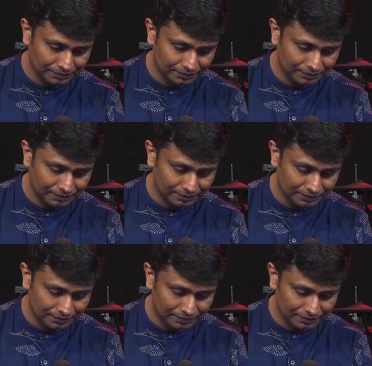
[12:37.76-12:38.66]

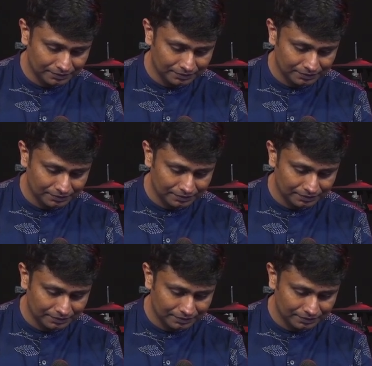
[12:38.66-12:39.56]

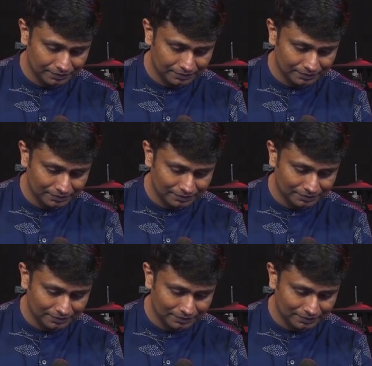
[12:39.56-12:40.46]

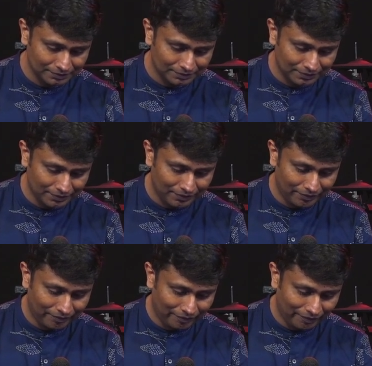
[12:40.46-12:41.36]

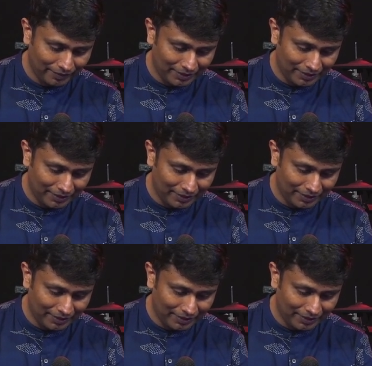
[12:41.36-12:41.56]
(silence)